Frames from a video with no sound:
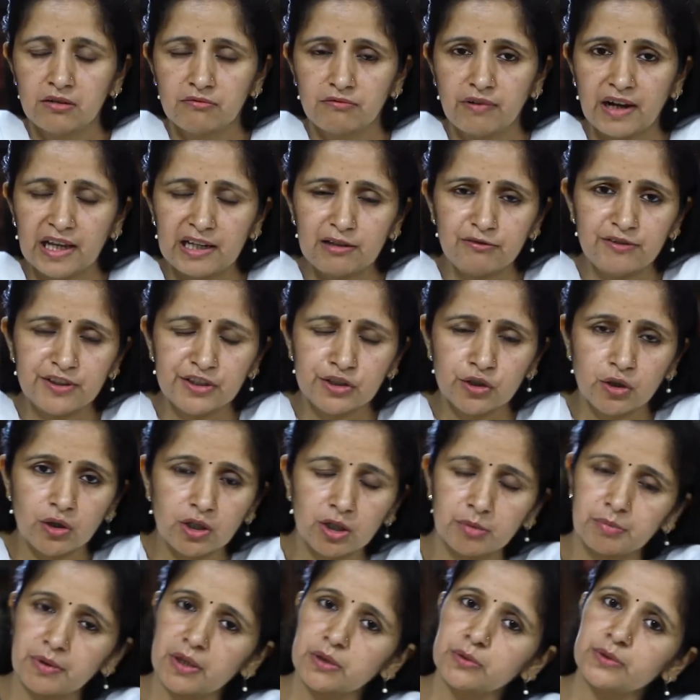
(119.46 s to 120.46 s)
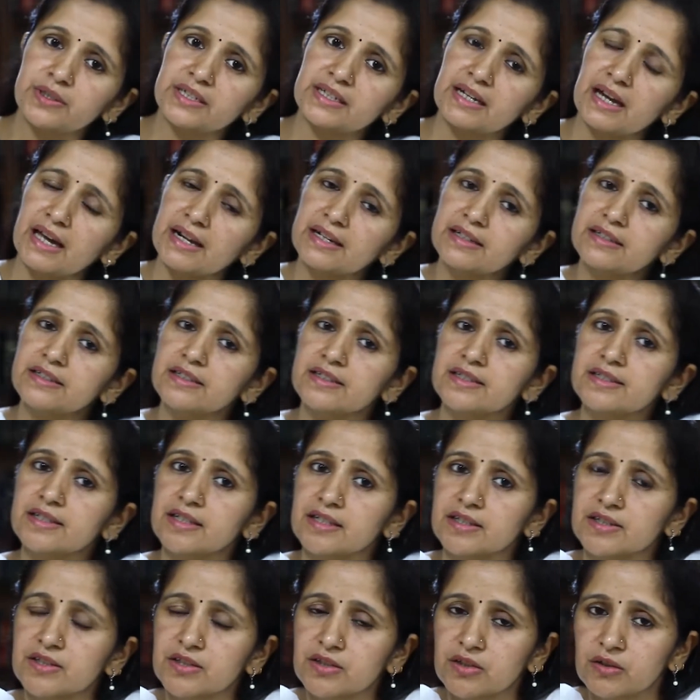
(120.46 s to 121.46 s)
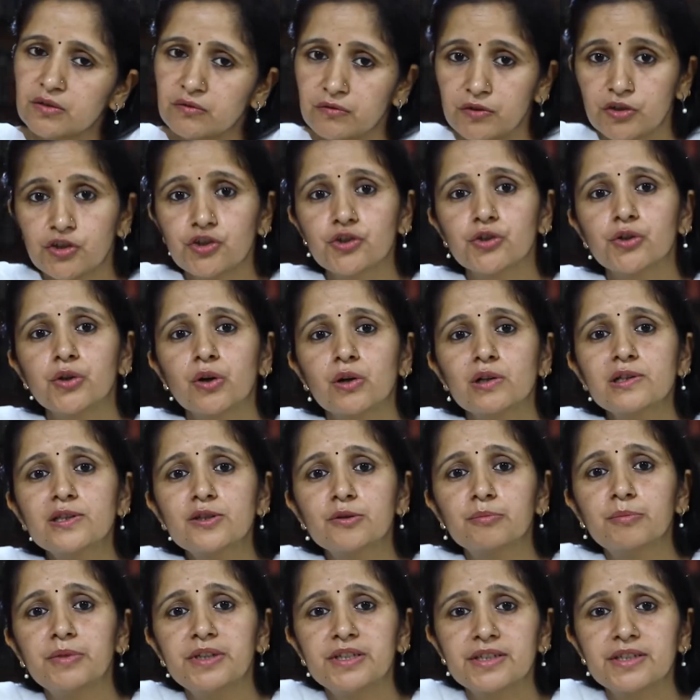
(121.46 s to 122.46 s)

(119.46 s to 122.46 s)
While we talk about the characteristics, we should also be